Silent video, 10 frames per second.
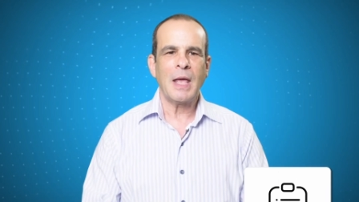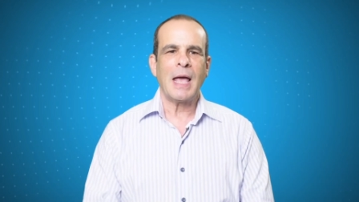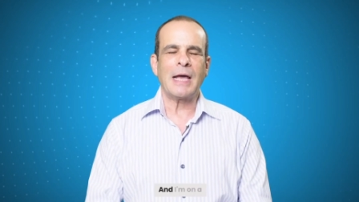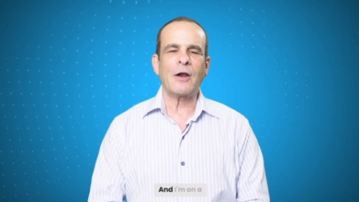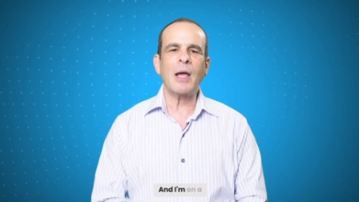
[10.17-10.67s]

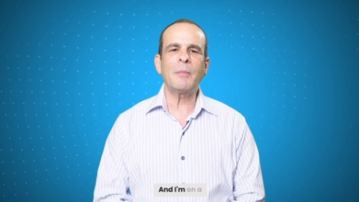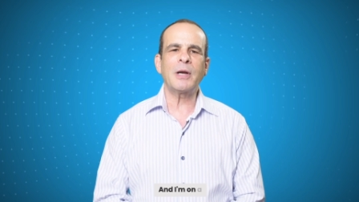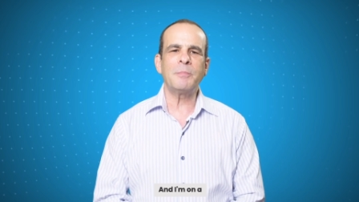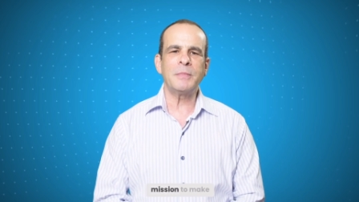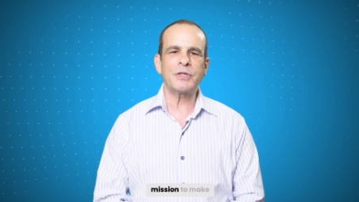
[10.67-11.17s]
And I'm
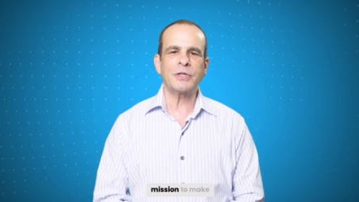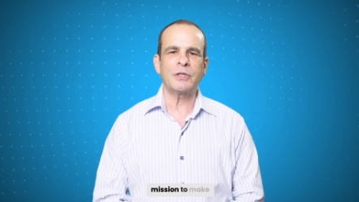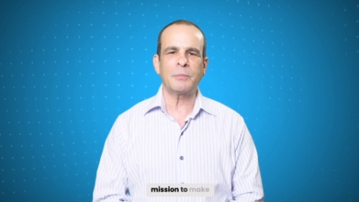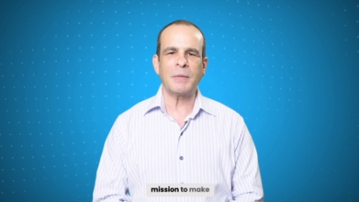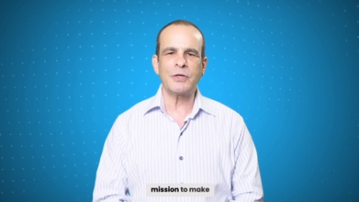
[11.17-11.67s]
on a mission
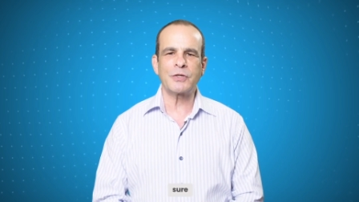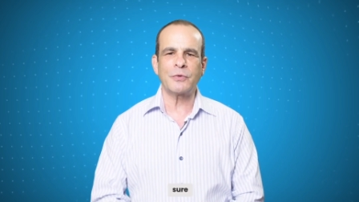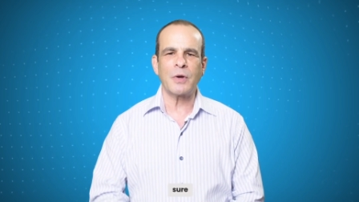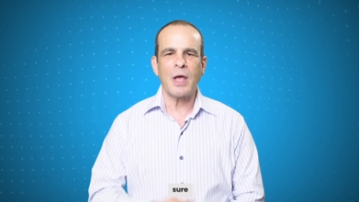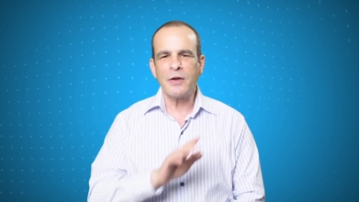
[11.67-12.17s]
to make
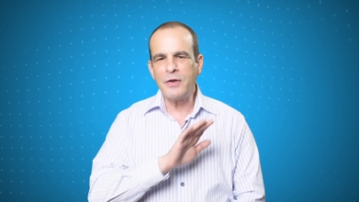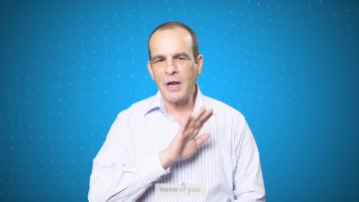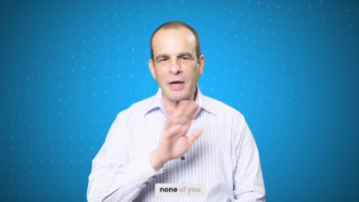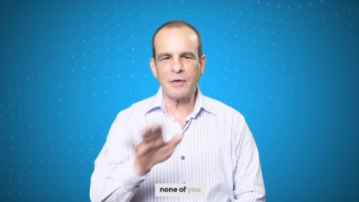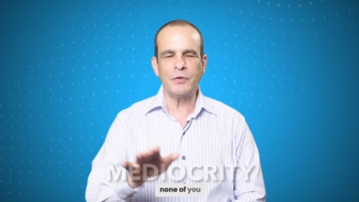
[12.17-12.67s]
sure
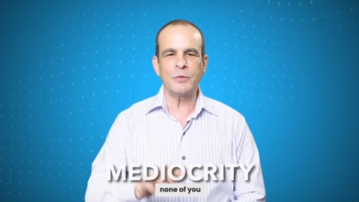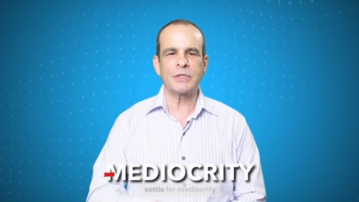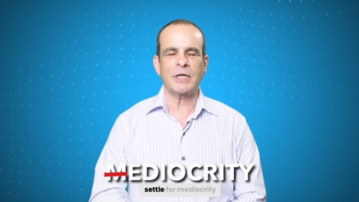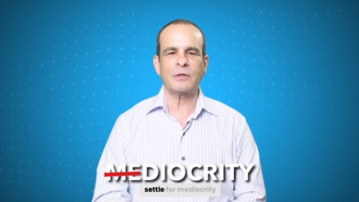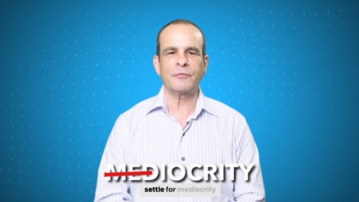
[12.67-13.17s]
none of you
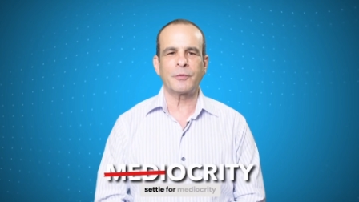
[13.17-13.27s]
settle for